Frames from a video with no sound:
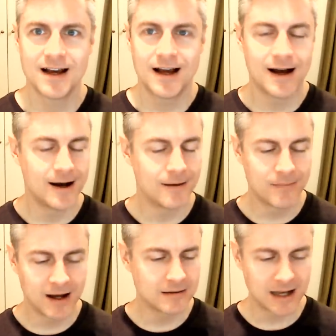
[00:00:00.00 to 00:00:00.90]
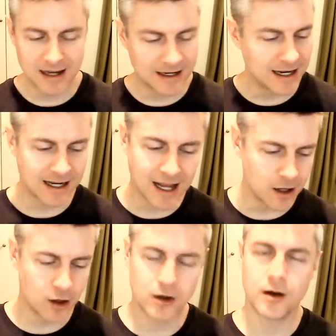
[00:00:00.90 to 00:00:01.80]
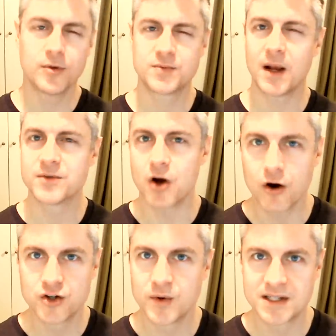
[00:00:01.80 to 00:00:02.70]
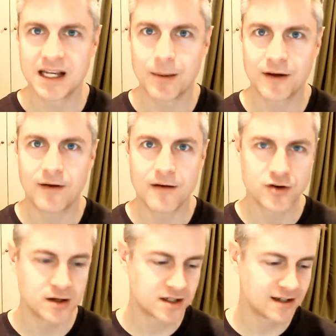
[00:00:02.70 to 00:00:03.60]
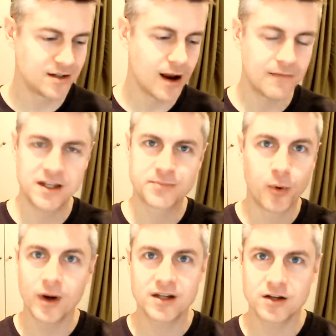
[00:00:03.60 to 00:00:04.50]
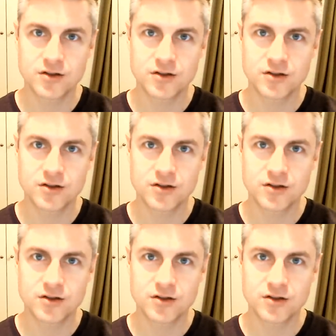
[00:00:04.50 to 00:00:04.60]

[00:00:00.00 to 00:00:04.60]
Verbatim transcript: Uh, and again, it kind of almost becomes arduous in a game like Five Tribes because you have these point